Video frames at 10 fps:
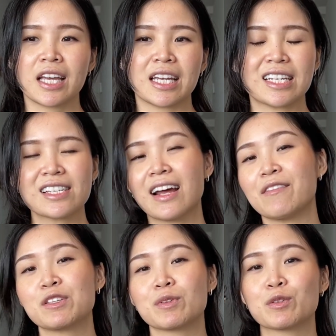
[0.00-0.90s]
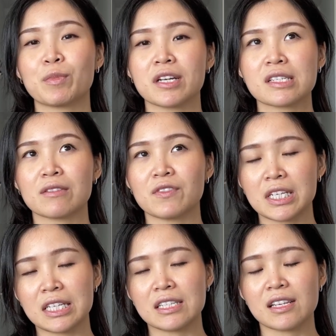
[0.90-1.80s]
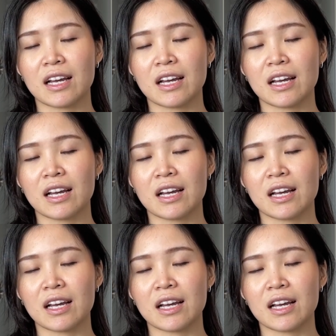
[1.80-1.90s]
It doesn't have as much positive ease